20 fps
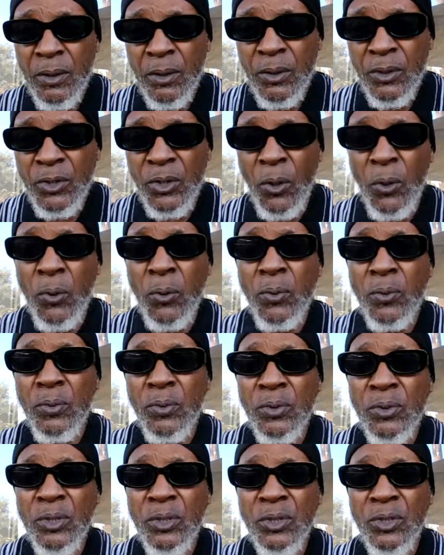So
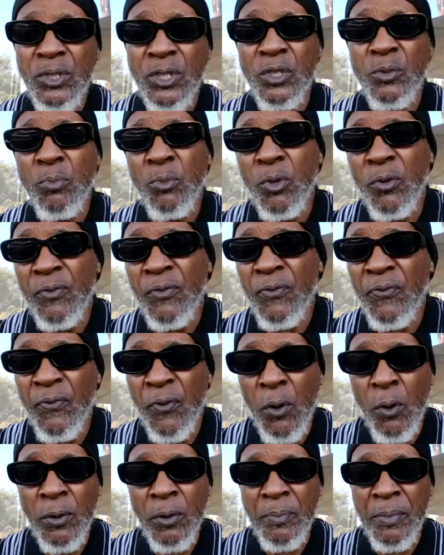just moving
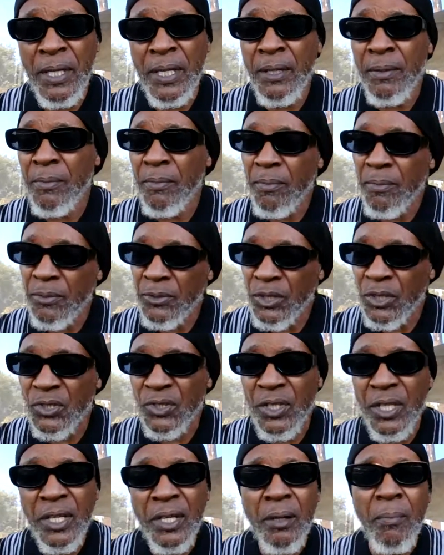forward, man, just
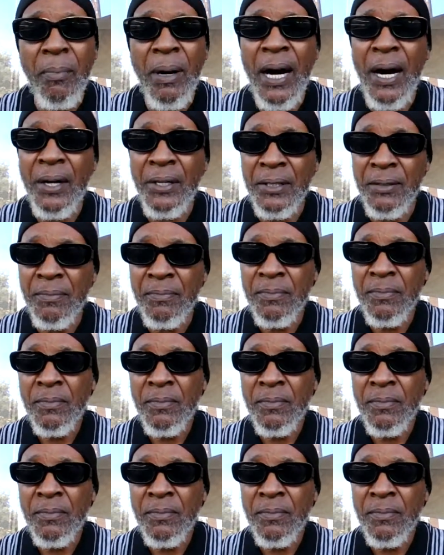think about it.